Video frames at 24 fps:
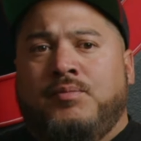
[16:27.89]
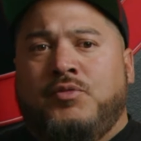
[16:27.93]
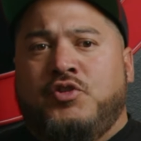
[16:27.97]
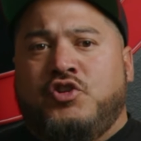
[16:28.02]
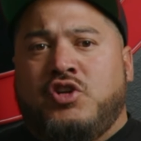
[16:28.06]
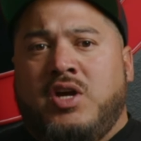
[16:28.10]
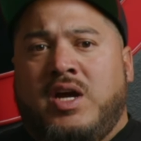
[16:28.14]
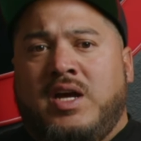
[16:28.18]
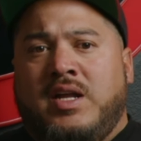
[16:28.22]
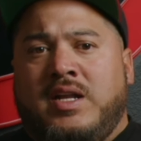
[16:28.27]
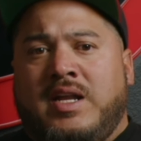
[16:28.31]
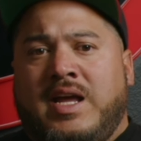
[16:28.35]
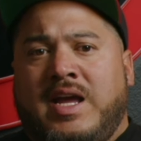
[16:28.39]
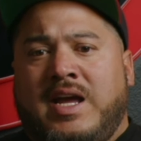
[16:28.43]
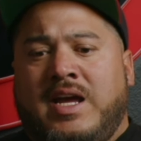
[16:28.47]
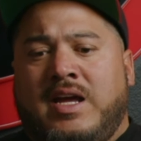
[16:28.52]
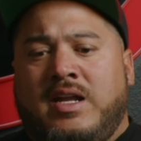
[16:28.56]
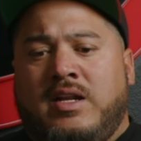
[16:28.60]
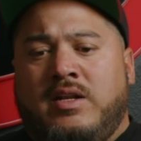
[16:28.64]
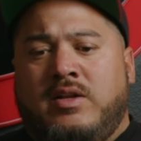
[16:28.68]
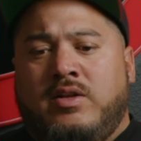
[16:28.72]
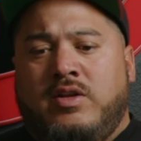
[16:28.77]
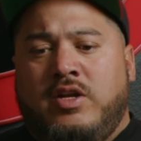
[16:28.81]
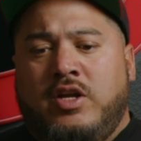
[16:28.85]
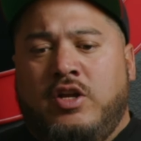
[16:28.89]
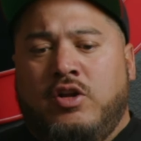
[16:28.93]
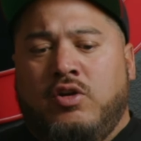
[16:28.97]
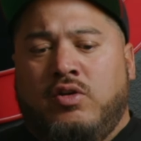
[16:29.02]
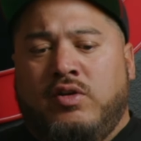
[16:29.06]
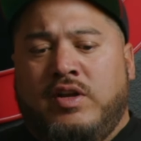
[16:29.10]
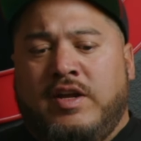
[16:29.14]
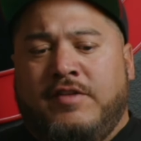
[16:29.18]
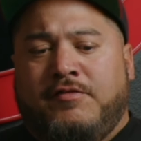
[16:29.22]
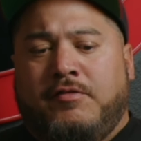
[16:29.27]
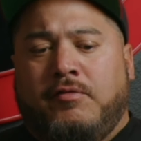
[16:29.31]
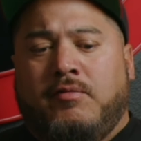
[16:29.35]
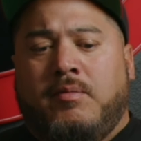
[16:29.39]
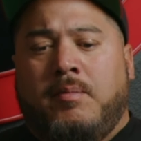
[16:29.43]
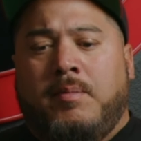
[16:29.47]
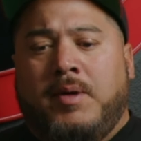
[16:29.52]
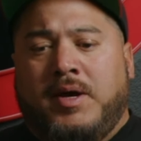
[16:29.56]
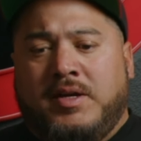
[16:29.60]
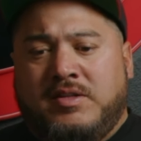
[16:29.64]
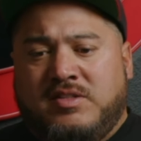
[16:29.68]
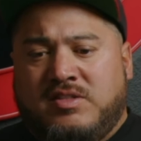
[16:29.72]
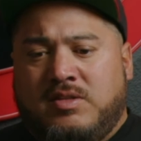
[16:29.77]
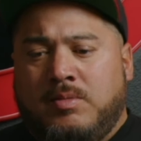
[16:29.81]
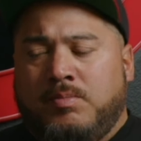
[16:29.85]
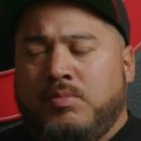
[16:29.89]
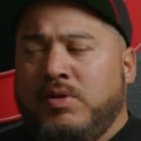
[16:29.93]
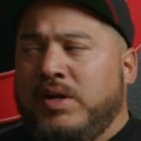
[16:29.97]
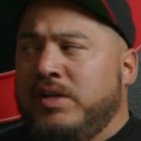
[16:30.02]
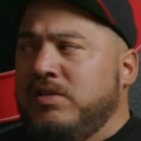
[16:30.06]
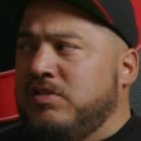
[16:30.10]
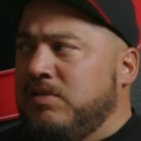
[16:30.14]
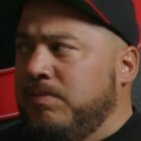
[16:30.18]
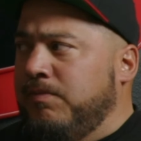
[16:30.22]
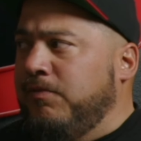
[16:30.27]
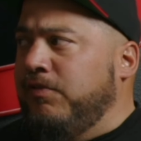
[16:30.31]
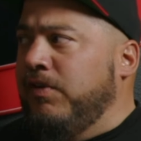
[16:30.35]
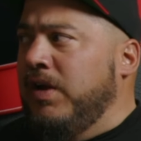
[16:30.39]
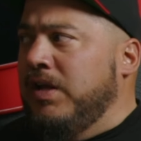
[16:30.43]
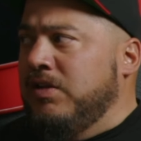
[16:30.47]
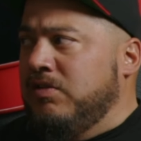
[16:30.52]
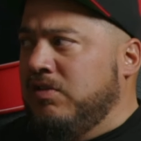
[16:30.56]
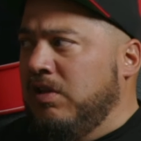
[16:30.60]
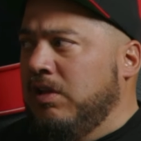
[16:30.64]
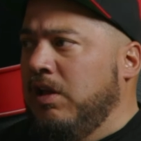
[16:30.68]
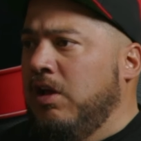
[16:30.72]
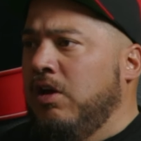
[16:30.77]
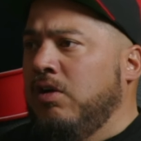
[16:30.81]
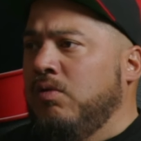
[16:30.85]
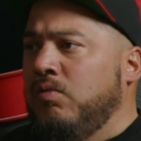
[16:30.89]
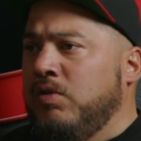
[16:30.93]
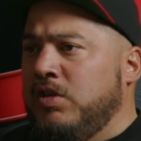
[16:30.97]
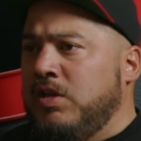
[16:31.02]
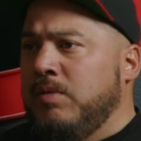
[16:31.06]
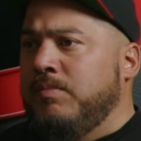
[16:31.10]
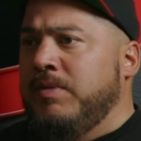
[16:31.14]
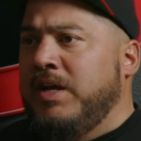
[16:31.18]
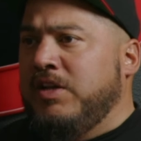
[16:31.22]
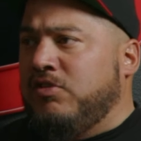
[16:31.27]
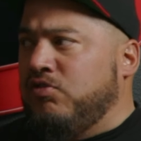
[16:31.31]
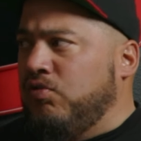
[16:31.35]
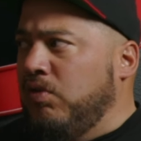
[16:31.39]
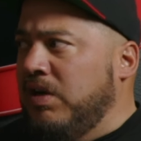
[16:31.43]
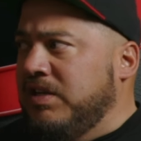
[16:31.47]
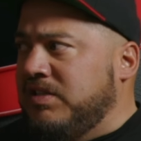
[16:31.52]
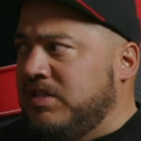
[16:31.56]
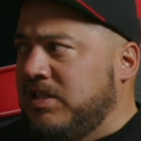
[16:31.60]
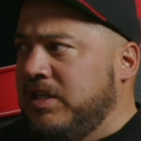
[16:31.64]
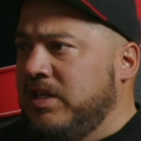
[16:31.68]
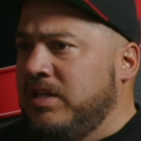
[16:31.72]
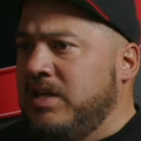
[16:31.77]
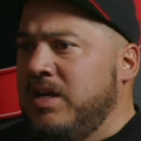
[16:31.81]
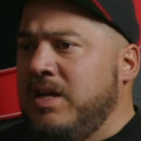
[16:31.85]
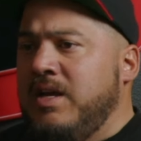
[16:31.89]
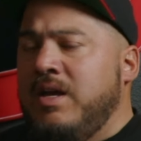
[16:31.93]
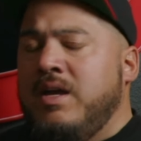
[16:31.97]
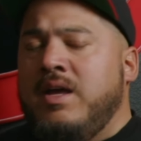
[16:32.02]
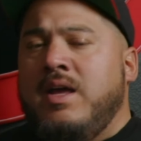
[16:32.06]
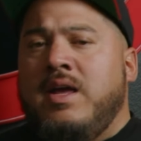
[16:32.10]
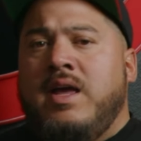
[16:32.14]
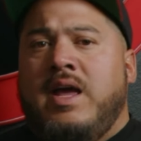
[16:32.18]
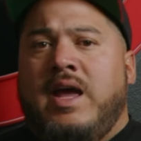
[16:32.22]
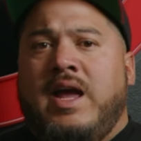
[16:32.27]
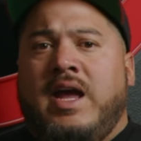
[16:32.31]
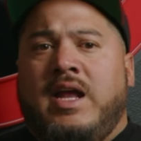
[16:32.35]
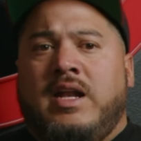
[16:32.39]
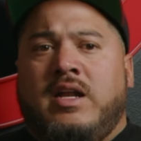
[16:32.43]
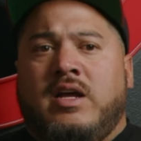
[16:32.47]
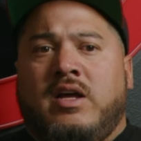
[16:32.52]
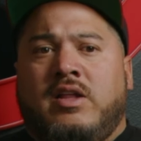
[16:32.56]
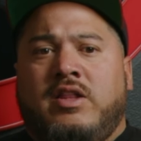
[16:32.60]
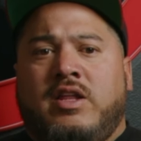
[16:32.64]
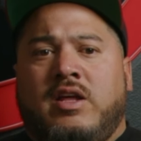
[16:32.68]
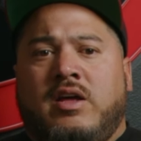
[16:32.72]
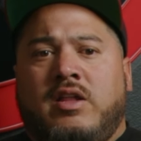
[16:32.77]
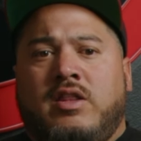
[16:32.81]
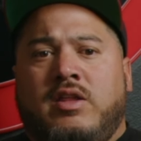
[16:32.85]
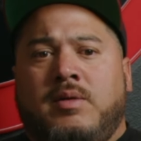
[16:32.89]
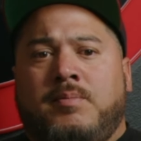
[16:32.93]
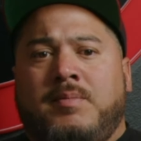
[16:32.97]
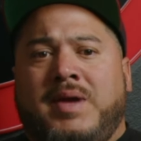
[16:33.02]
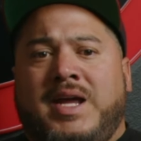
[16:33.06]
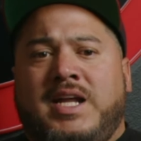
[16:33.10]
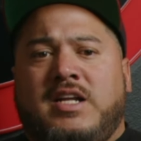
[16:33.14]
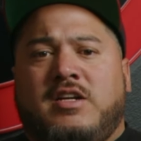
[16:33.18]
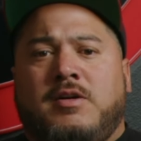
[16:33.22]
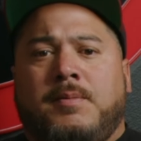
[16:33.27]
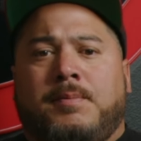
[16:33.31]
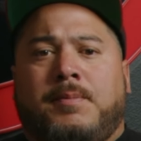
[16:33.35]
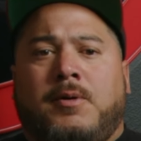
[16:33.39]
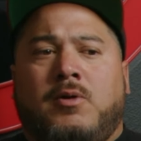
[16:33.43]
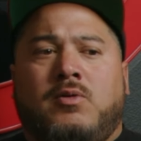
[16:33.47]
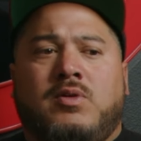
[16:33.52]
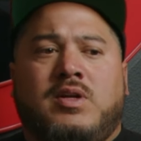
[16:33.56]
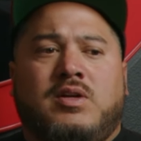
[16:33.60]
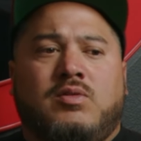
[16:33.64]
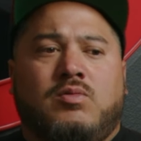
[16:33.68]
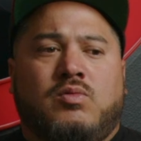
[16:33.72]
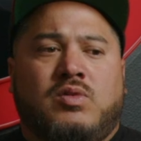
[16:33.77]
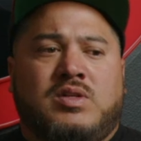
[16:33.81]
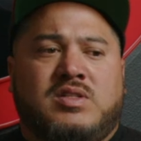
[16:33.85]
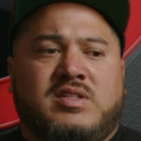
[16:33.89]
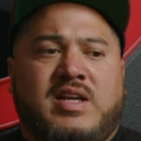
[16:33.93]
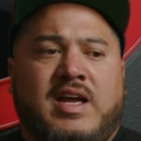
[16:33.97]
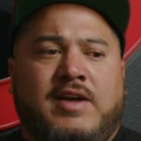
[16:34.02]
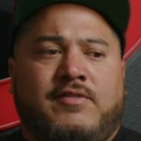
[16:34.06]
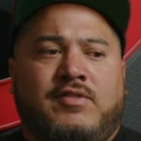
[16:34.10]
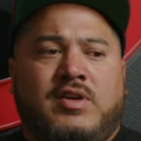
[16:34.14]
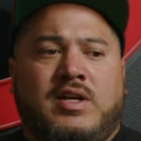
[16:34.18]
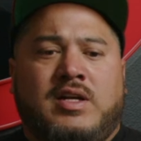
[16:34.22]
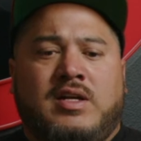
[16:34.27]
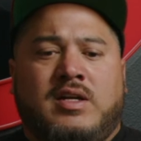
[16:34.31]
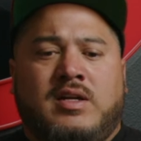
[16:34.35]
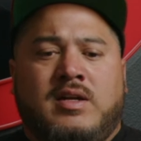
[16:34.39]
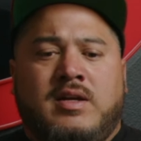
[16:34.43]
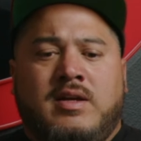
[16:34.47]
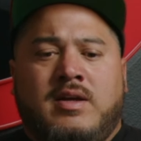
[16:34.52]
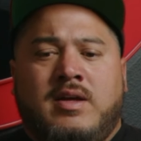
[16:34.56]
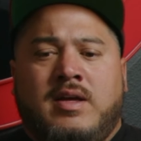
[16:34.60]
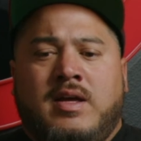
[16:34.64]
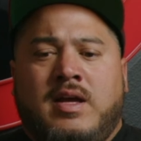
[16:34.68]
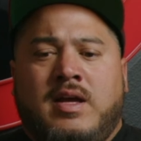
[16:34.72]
John had, you know, enough of a buzz to bring some friends along with him that trusted. And the main component was having,